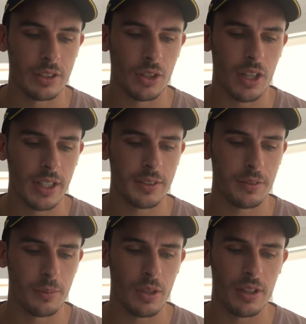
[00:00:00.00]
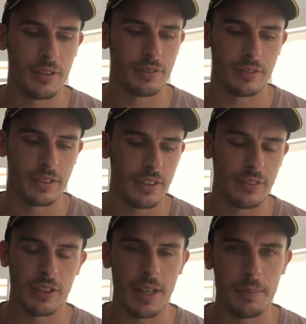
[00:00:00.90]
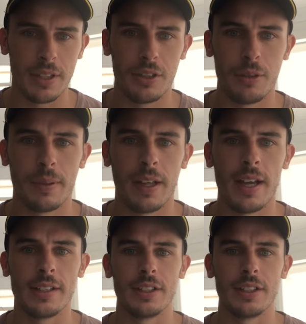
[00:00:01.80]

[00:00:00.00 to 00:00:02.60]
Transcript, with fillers: The Tigers for mine, they've they've got that many new players.